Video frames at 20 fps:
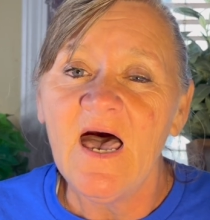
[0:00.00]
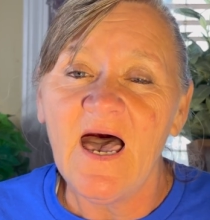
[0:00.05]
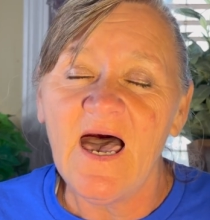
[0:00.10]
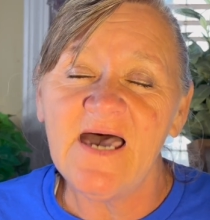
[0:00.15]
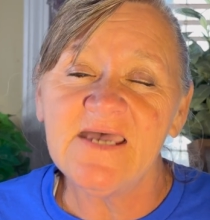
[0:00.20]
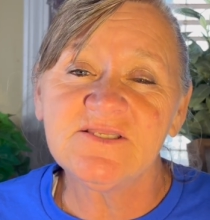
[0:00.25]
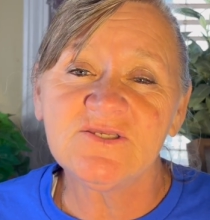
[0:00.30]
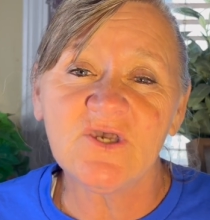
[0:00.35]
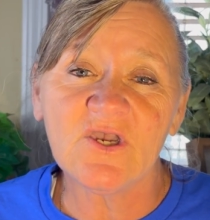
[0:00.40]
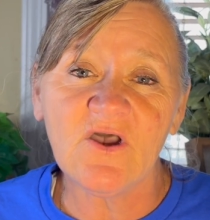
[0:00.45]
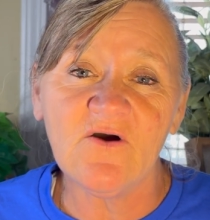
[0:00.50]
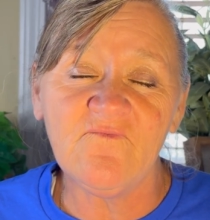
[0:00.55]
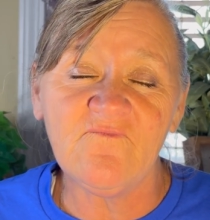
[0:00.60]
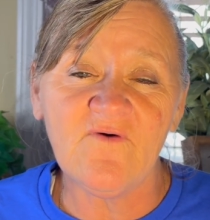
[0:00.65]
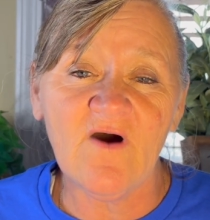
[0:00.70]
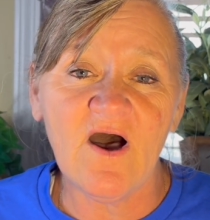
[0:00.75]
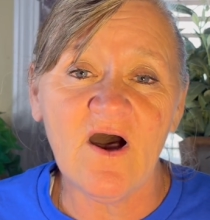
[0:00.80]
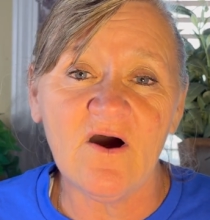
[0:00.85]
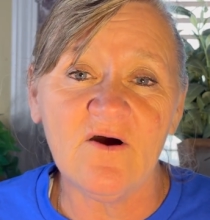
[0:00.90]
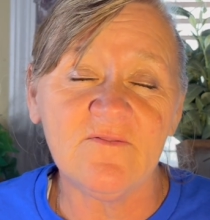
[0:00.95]
I took a
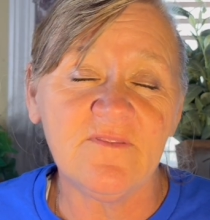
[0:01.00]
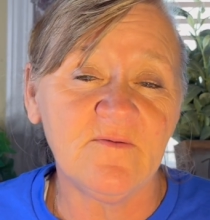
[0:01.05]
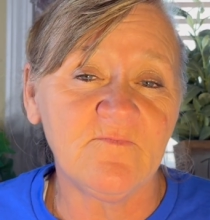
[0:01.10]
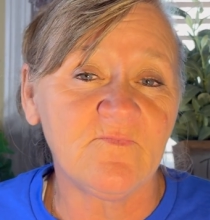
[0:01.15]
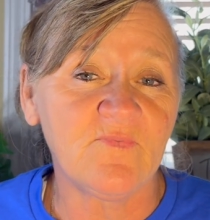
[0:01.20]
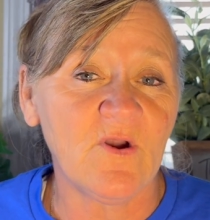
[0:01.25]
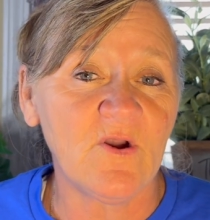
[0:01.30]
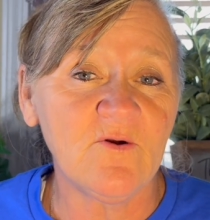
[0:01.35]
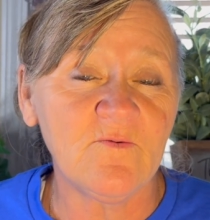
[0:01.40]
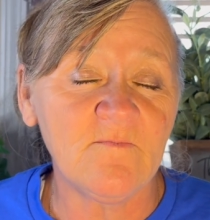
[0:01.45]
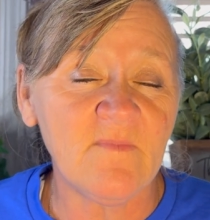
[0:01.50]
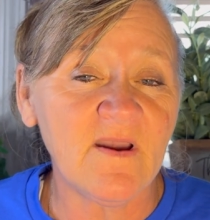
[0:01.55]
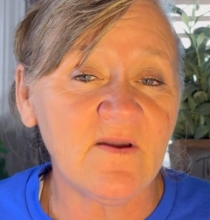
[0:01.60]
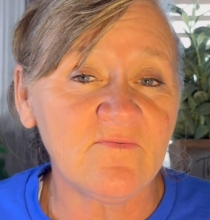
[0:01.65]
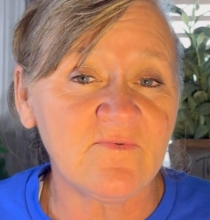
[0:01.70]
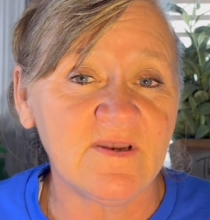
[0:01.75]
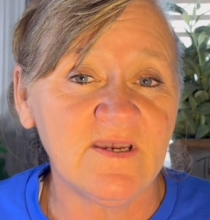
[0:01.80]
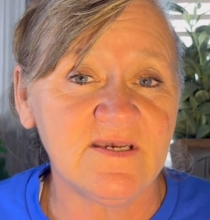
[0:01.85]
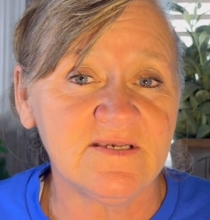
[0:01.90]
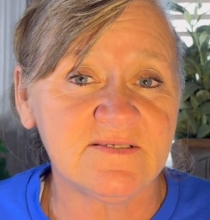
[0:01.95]
fall that broke my
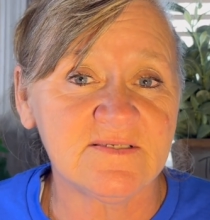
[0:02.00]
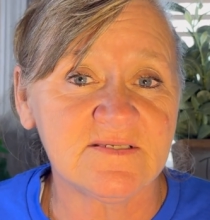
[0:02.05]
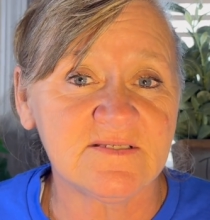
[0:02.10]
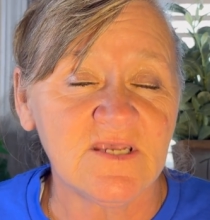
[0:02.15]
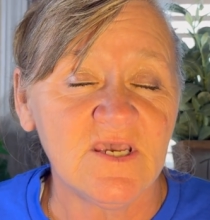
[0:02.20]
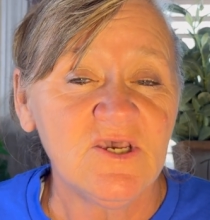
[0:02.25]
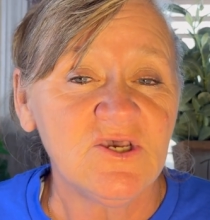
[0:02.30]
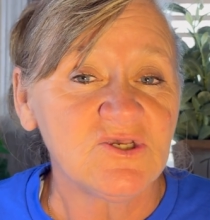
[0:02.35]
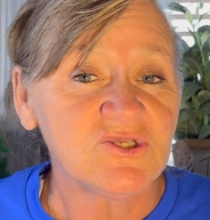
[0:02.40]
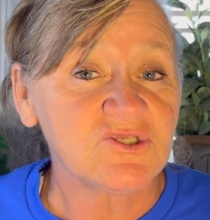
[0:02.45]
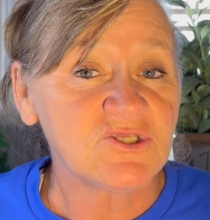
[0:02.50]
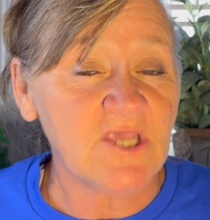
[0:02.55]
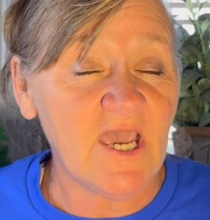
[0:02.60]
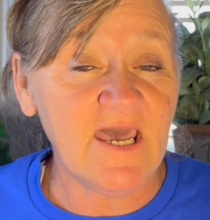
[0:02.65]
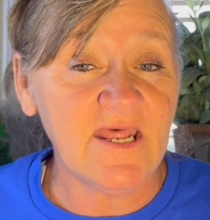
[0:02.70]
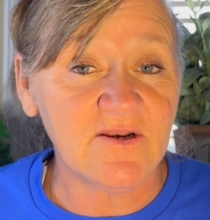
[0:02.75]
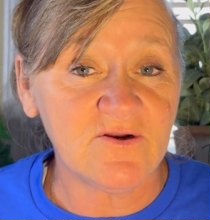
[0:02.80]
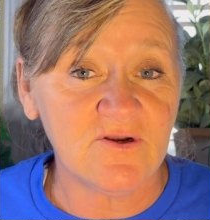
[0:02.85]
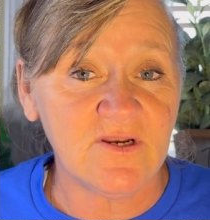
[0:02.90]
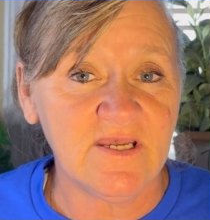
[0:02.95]
wrist,
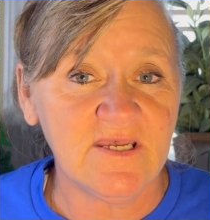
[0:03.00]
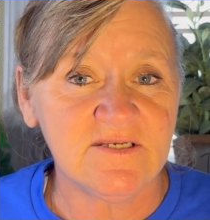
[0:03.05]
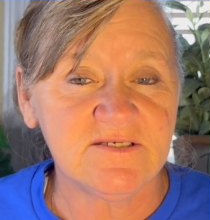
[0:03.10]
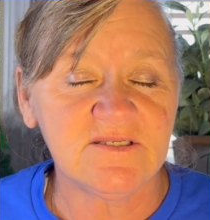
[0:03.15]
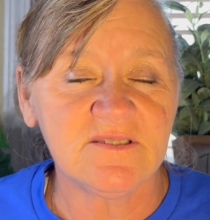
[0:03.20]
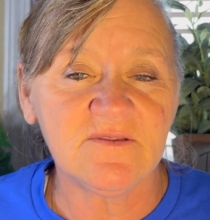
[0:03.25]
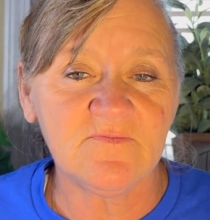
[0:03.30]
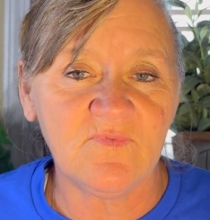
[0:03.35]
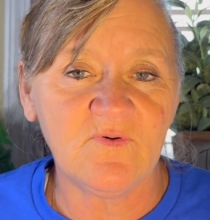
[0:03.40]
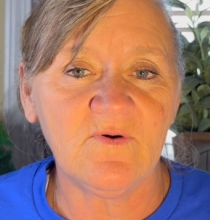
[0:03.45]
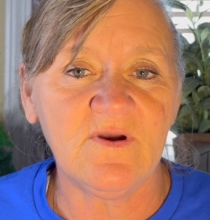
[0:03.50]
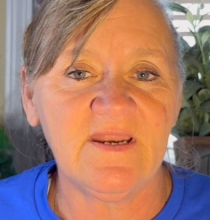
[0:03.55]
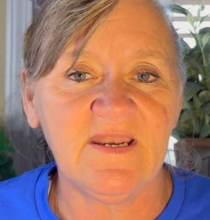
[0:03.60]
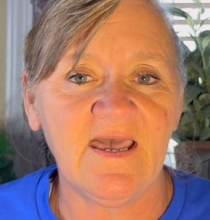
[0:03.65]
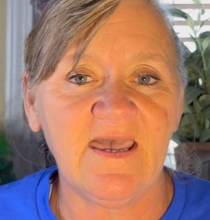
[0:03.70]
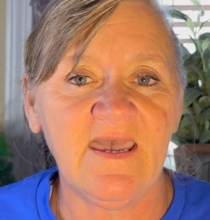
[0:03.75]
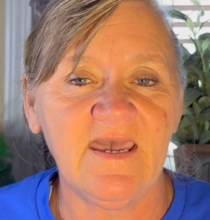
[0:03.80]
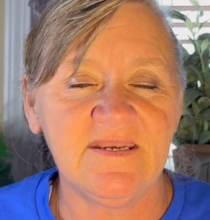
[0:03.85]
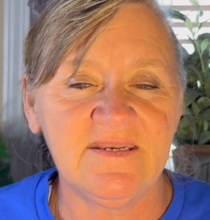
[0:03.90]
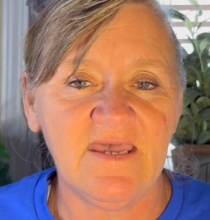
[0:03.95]
shattered it to the point
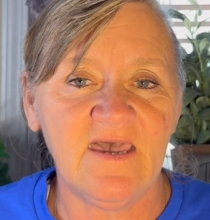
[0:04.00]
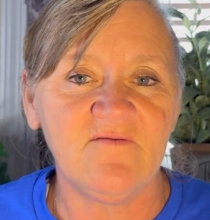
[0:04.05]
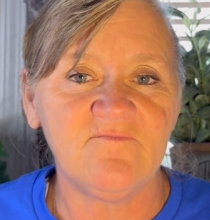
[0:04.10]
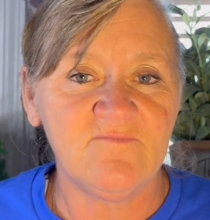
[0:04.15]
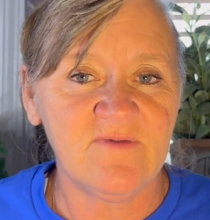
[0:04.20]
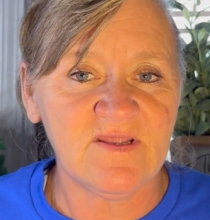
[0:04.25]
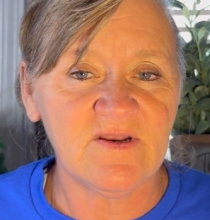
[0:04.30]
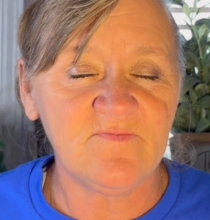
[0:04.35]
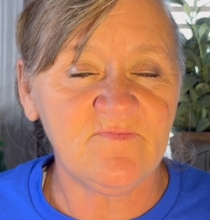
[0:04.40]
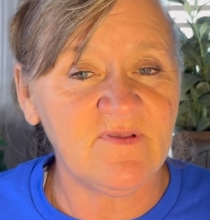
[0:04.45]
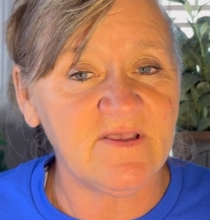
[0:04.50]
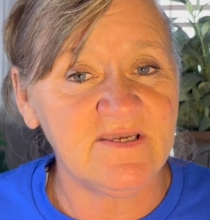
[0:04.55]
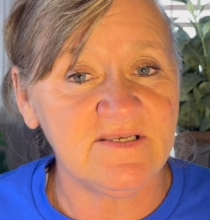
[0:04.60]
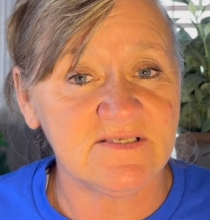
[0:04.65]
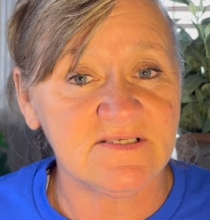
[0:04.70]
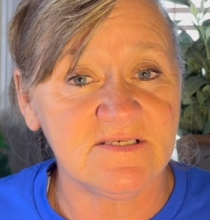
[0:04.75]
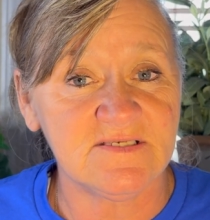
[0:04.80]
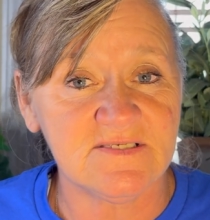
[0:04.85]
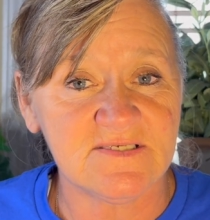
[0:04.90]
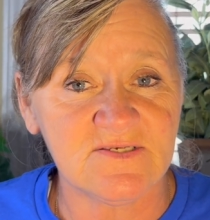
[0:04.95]
I had to have metal
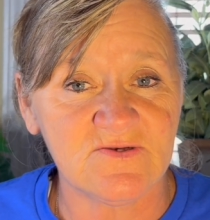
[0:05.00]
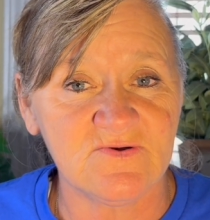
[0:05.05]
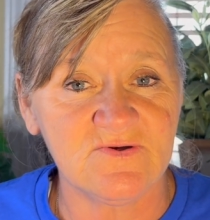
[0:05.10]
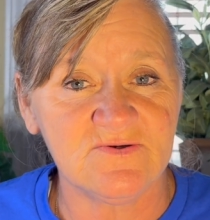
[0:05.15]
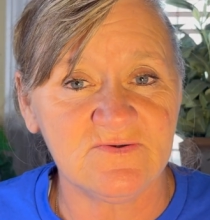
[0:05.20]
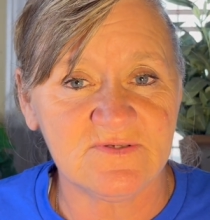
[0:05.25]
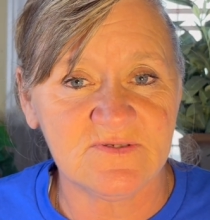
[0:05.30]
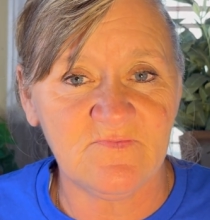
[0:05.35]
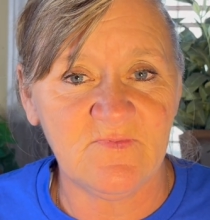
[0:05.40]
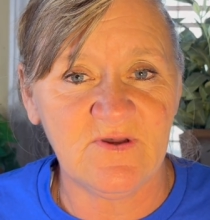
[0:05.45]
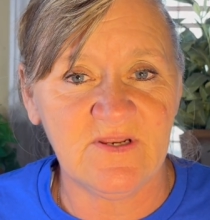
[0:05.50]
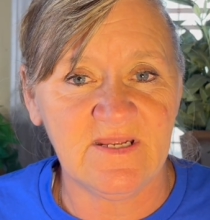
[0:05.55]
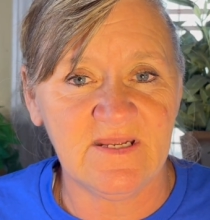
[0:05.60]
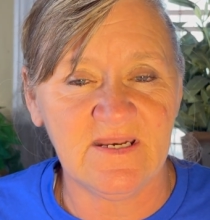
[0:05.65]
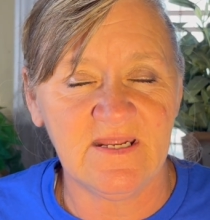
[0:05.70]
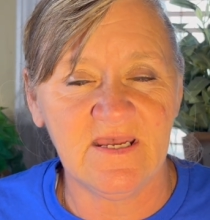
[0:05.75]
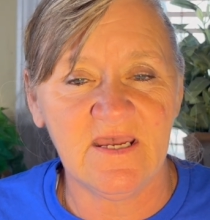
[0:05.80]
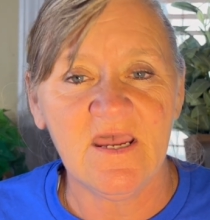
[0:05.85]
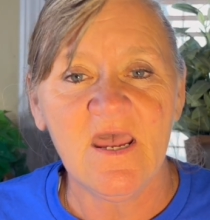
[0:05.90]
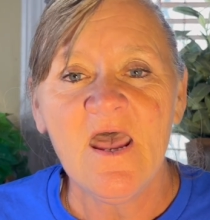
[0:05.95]
plates and screws put in
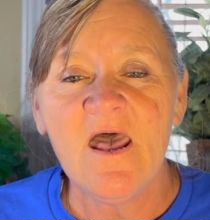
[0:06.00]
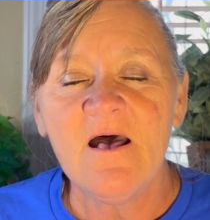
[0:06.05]
it.